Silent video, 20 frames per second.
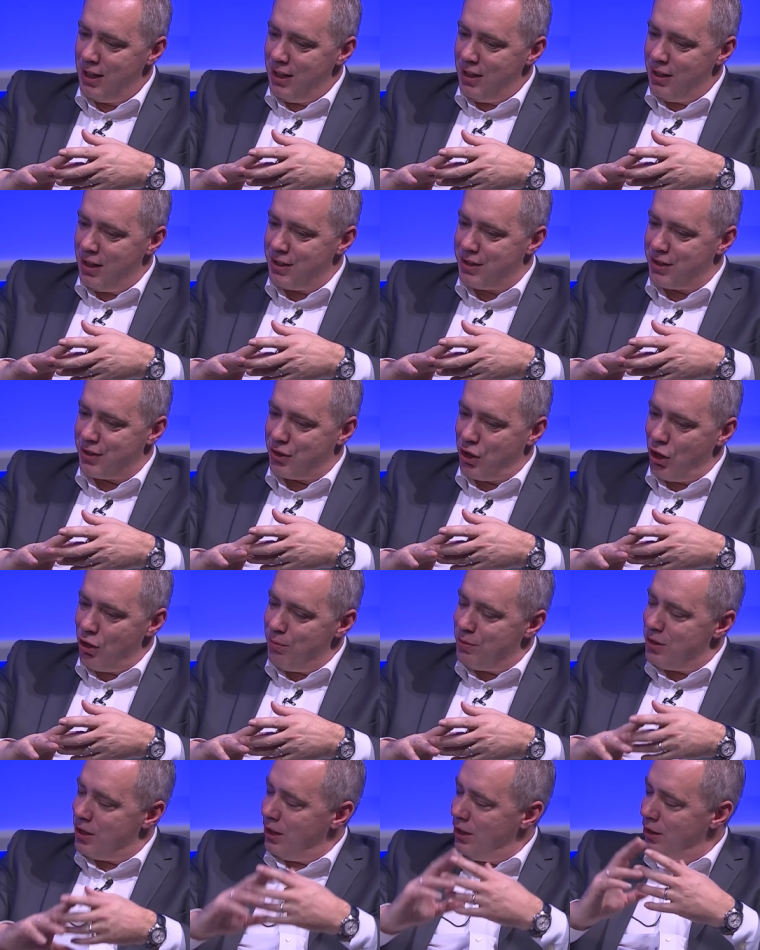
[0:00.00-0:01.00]
there's
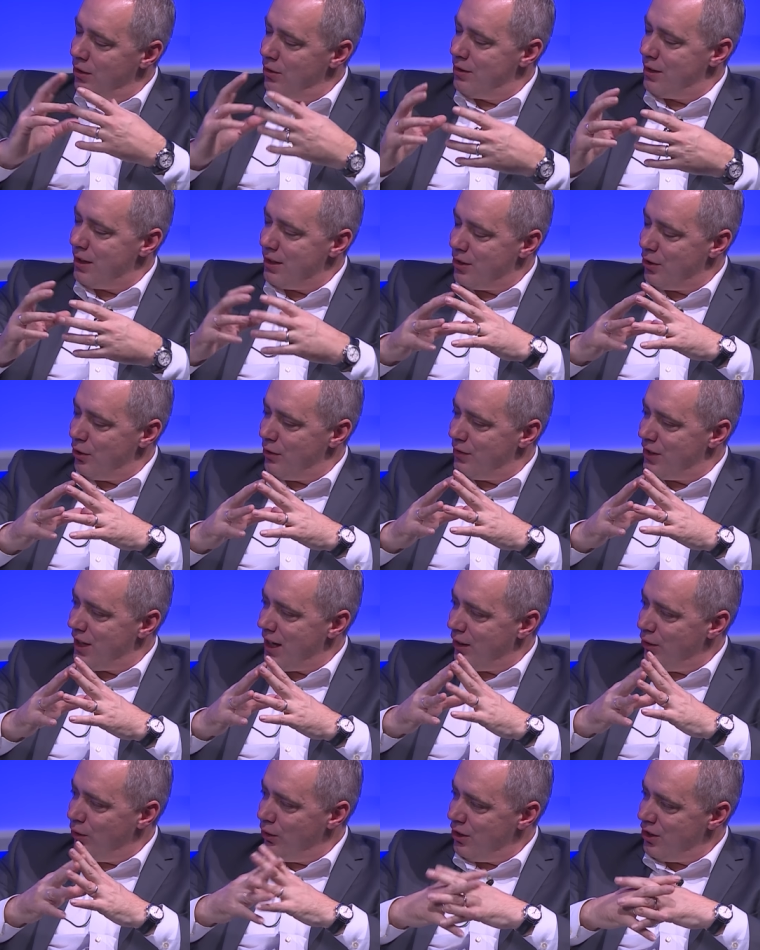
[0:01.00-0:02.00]
scope to use this sort of
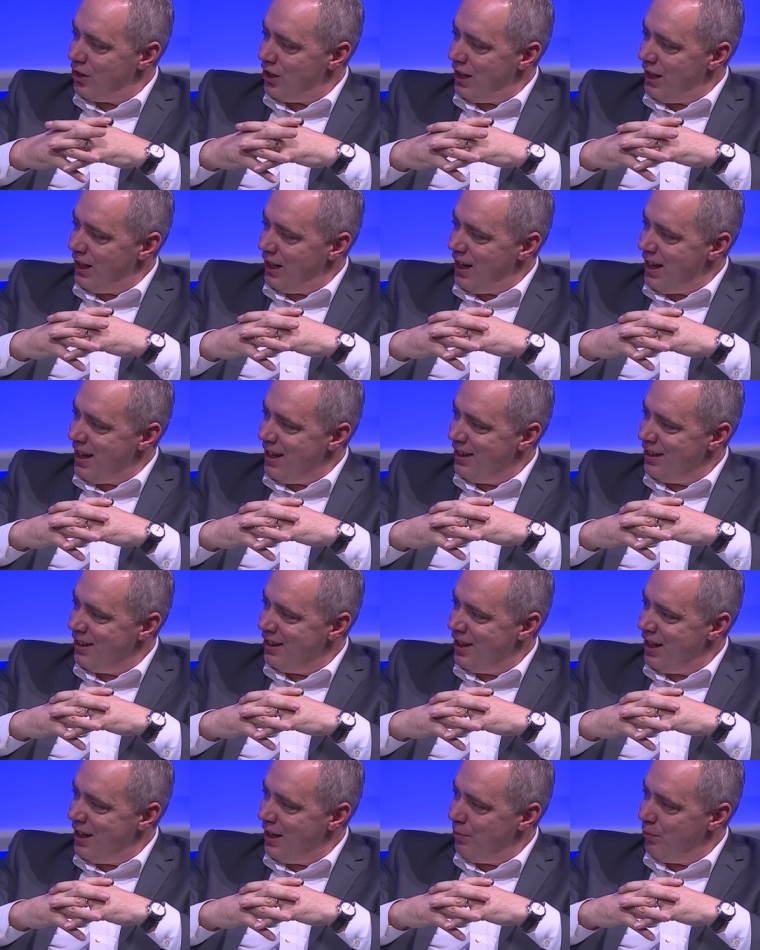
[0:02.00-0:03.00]
technology in
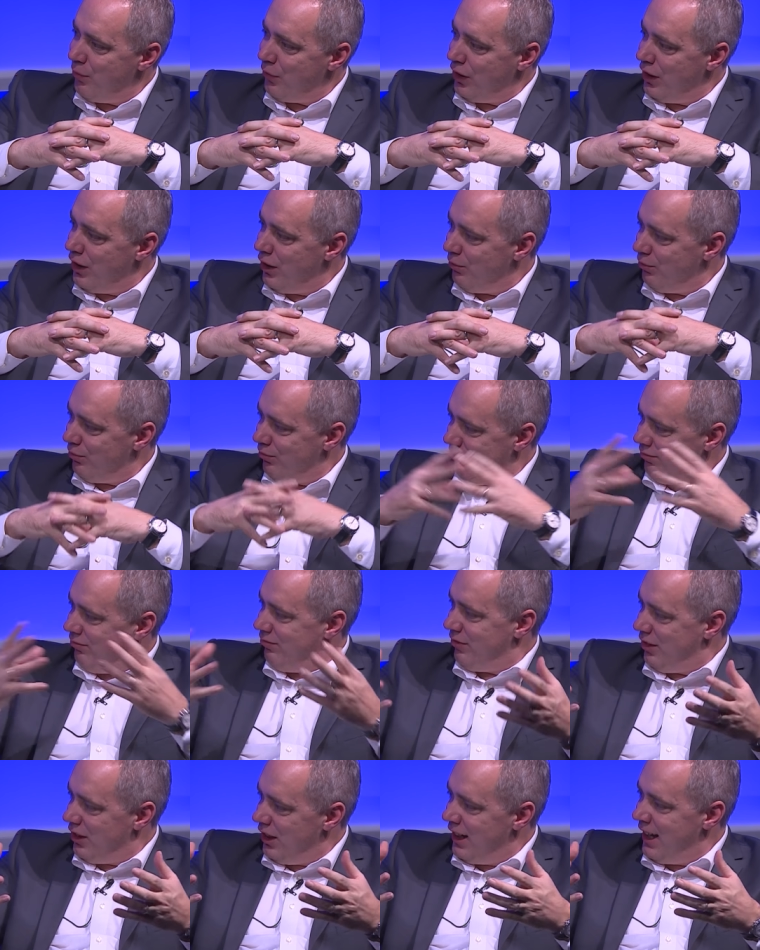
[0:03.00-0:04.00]
um, you
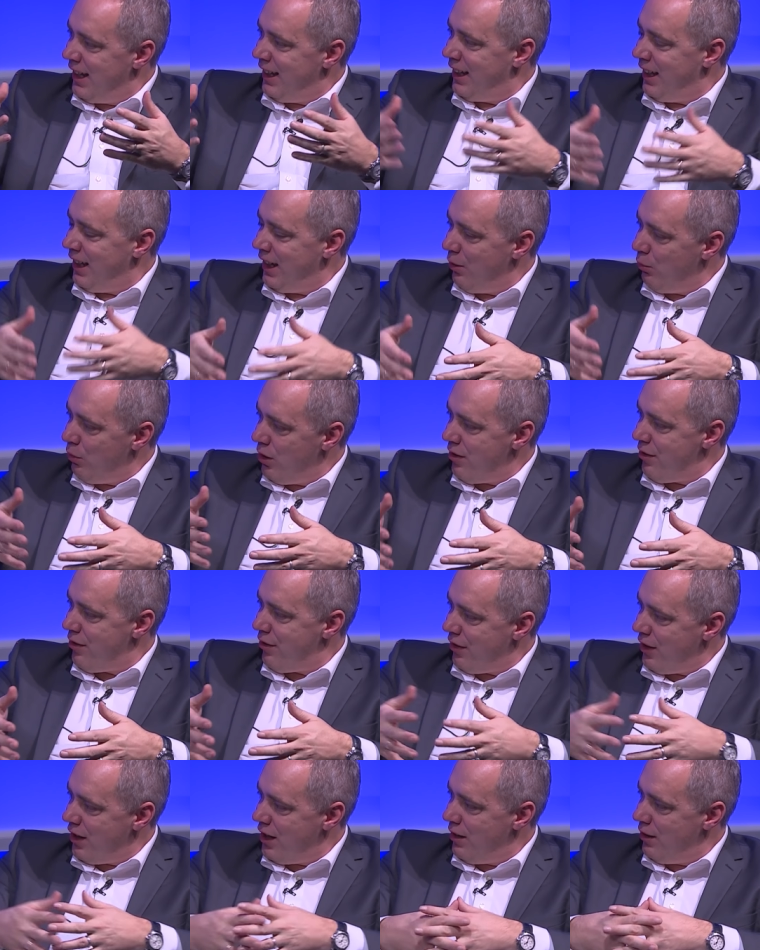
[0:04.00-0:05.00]
know linking it
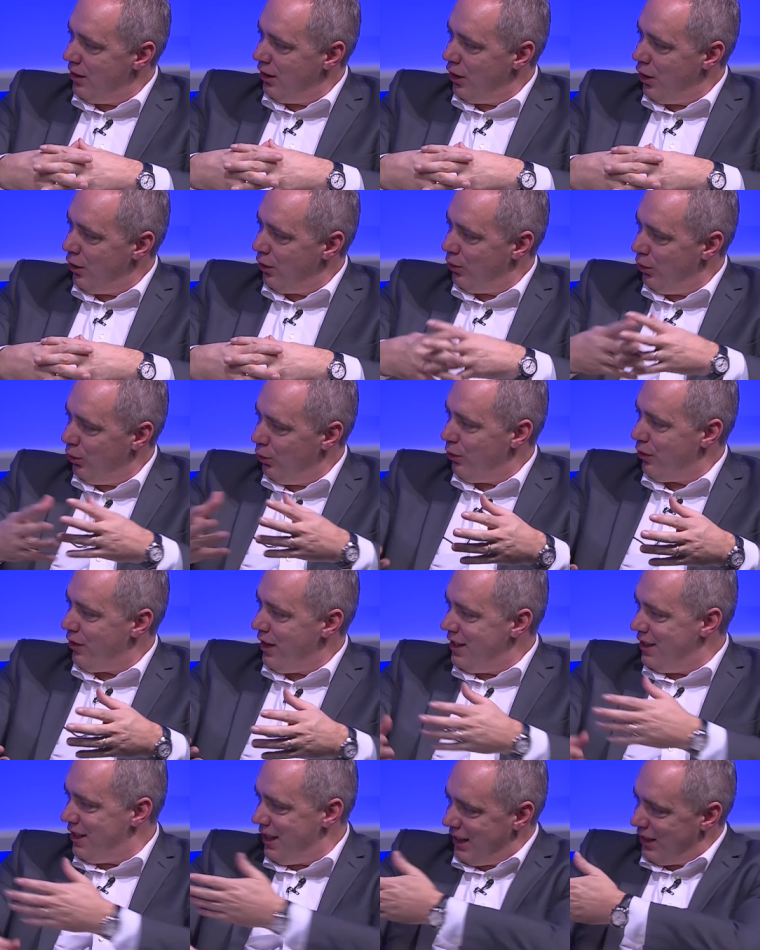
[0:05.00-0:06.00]
with uh, local,
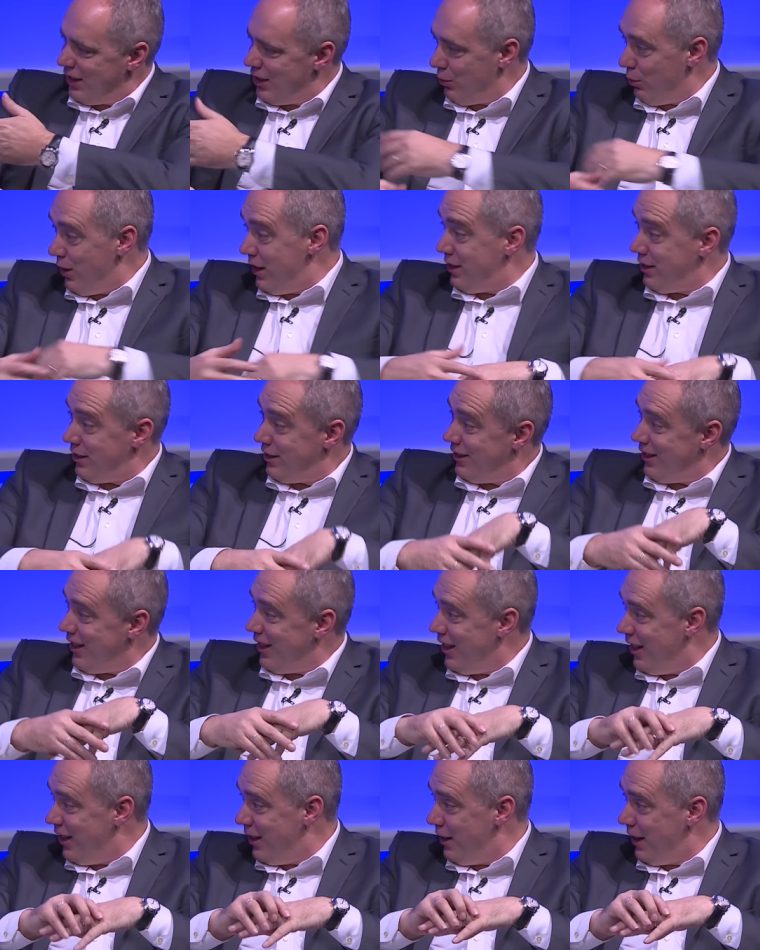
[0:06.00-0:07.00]
authentic Swiss
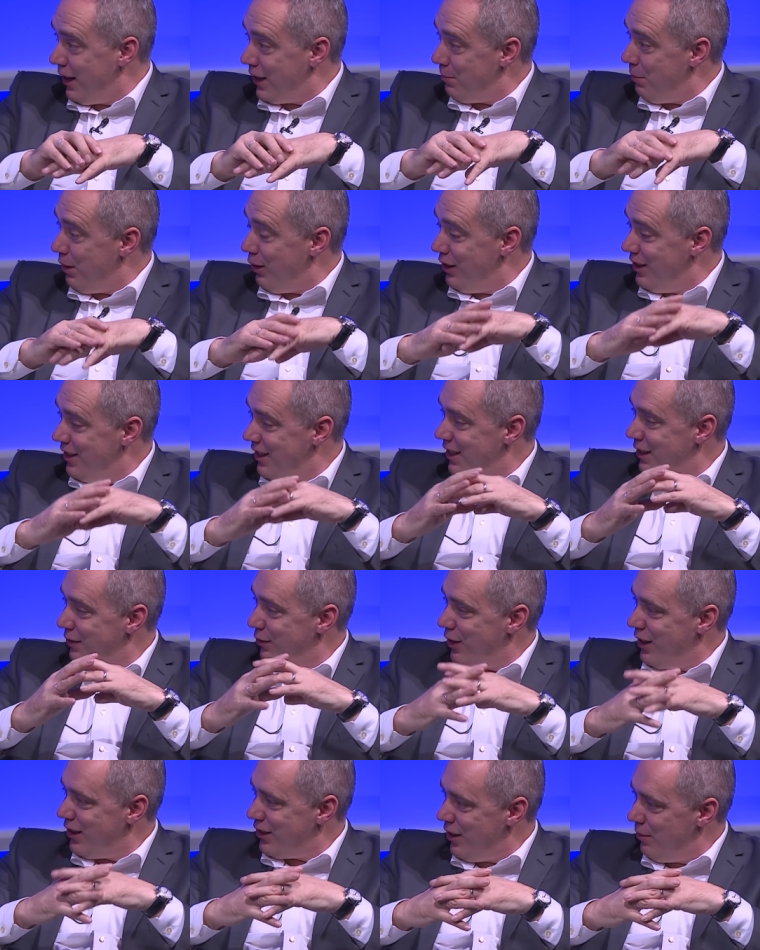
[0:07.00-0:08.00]
uh, experiences, for
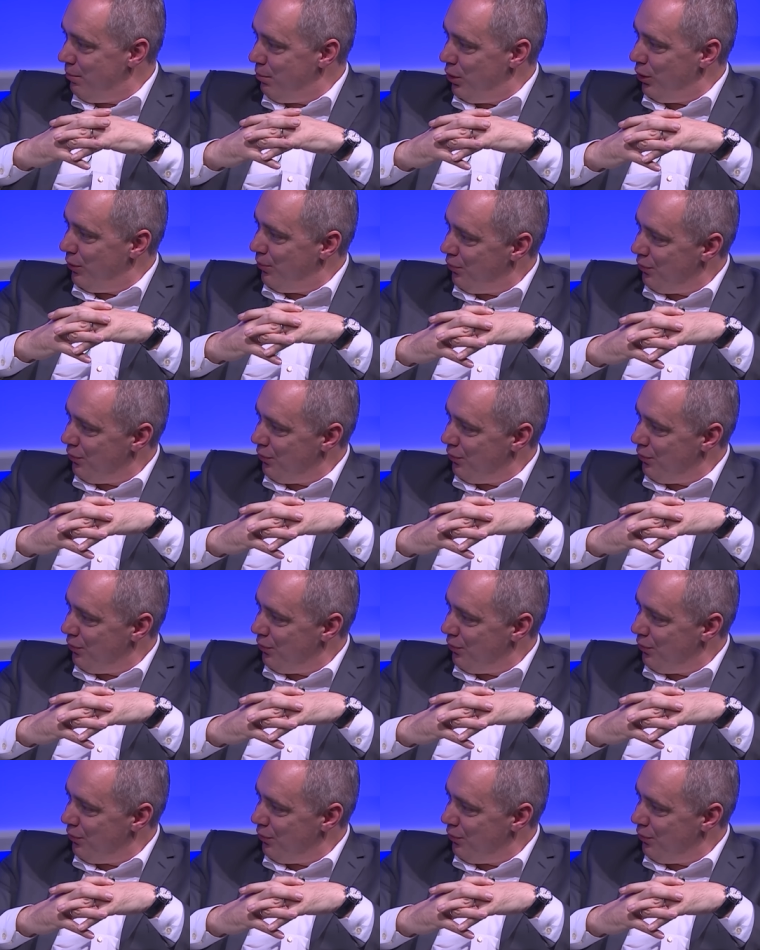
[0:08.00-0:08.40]
example?